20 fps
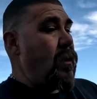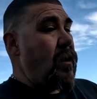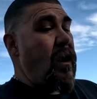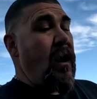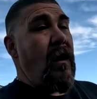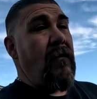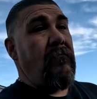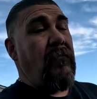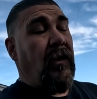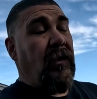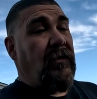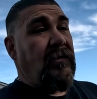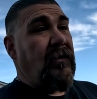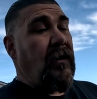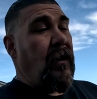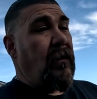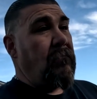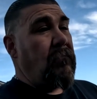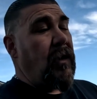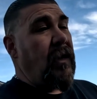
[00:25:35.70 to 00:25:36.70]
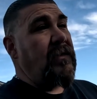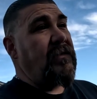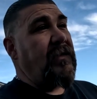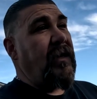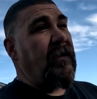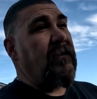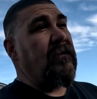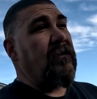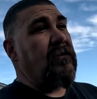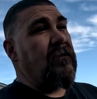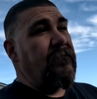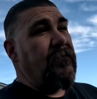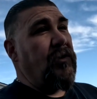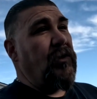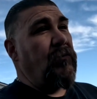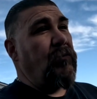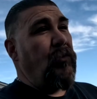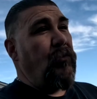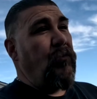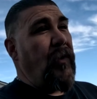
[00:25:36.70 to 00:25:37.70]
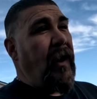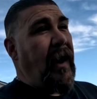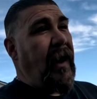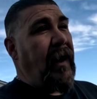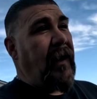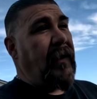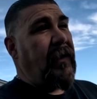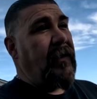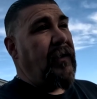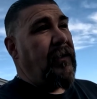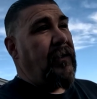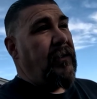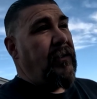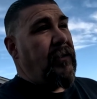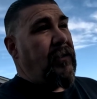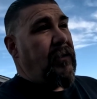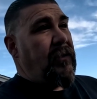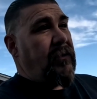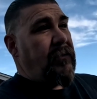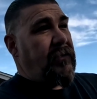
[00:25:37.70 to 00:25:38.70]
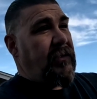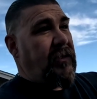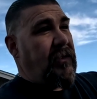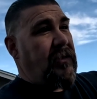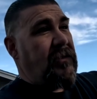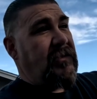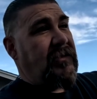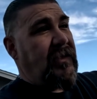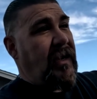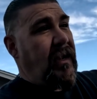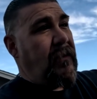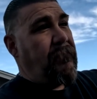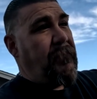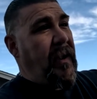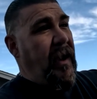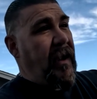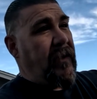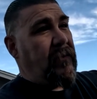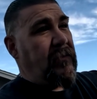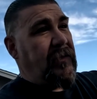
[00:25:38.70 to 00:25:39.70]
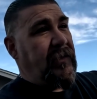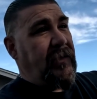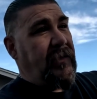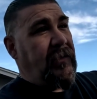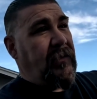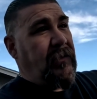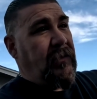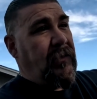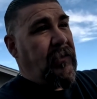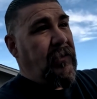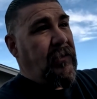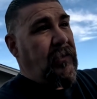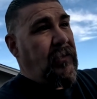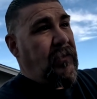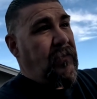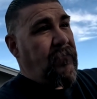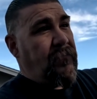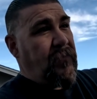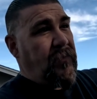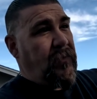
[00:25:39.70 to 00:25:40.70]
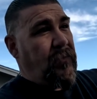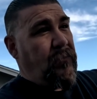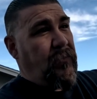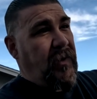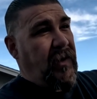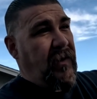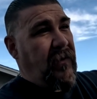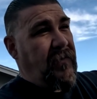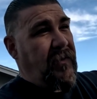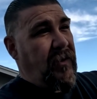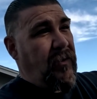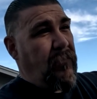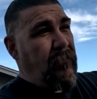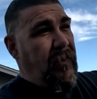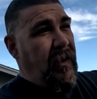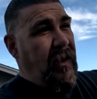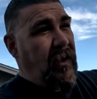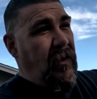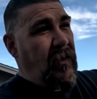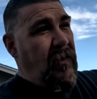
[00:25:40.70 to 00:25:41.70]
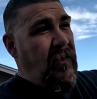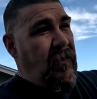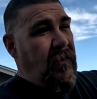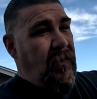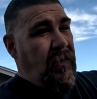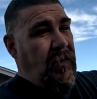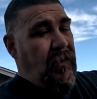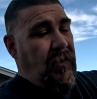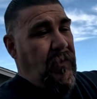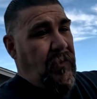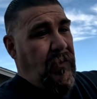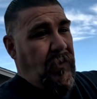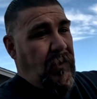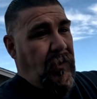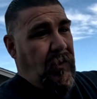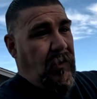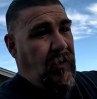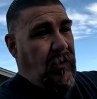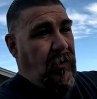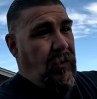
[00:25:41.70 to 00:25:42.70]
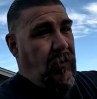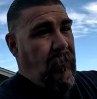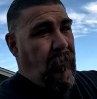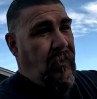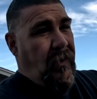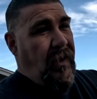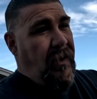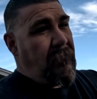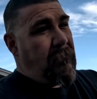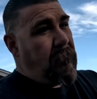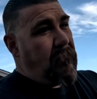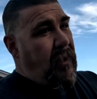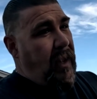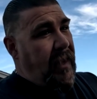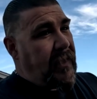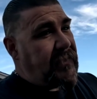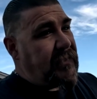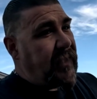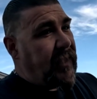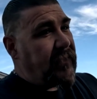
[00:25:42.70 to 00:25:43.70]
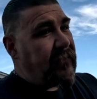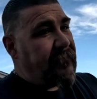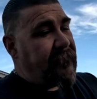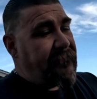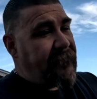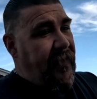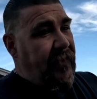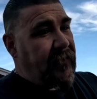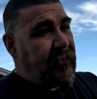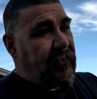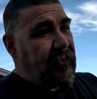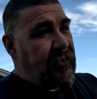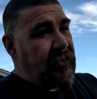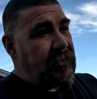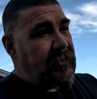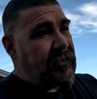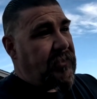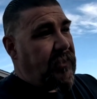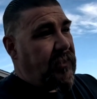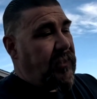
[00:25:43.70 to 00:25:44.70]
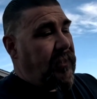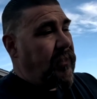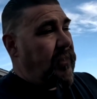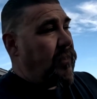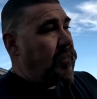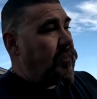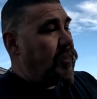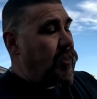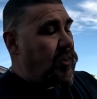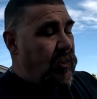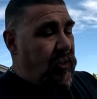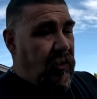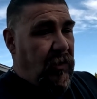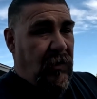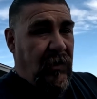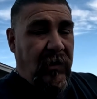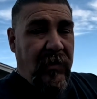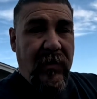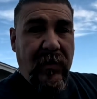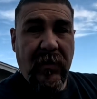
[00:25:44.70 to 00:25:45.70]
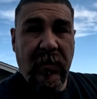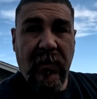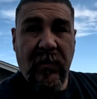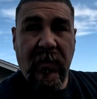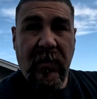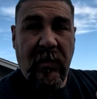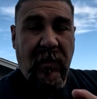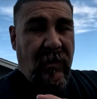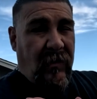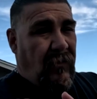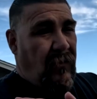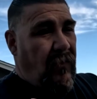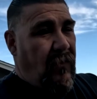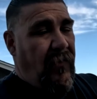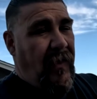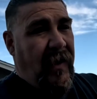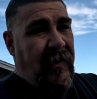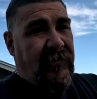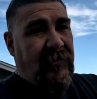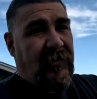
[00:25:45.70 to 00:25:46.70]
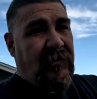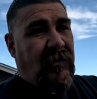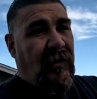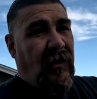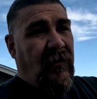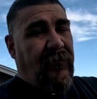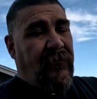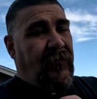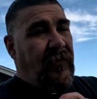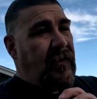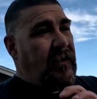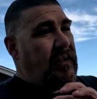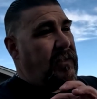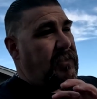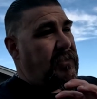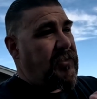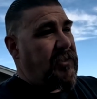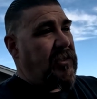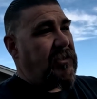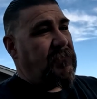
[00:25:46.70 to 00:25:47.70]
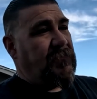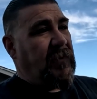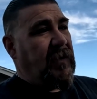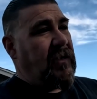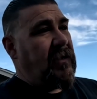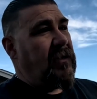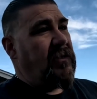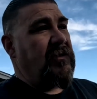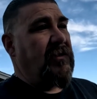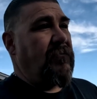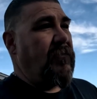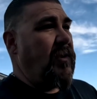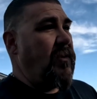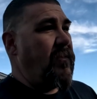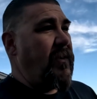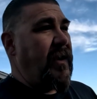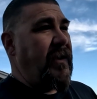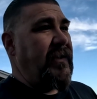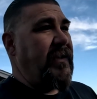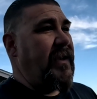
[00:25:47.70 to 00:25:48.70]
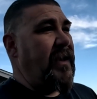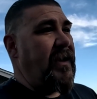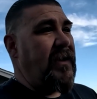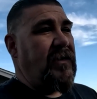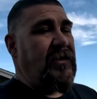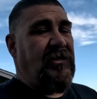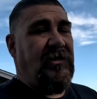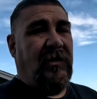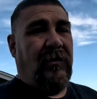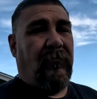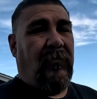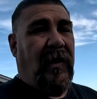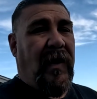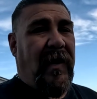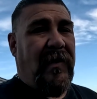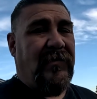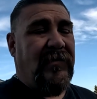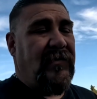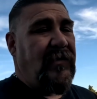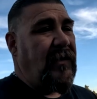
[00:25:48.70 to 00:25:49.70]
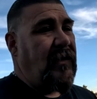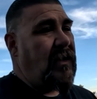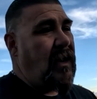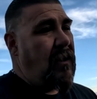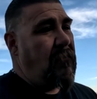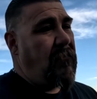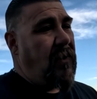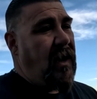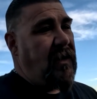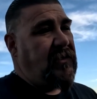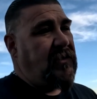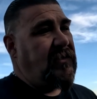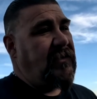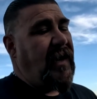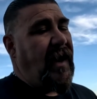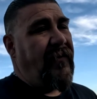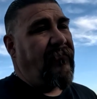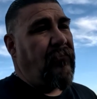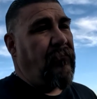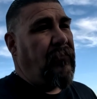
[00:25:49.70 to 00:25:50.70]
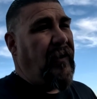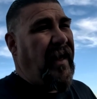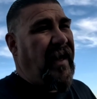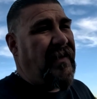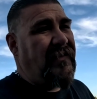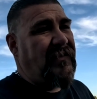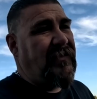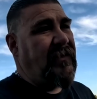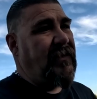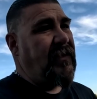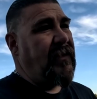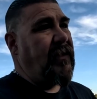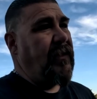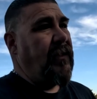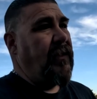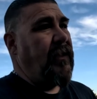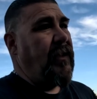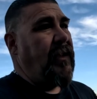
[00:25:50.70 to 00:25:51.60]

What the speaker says: I might take the convertible rack, the inside paneling for the rear that are metal. I might take the fenders, the hood, and all that stuff, just because I'm already getting shit blasted. I might just have them blast it,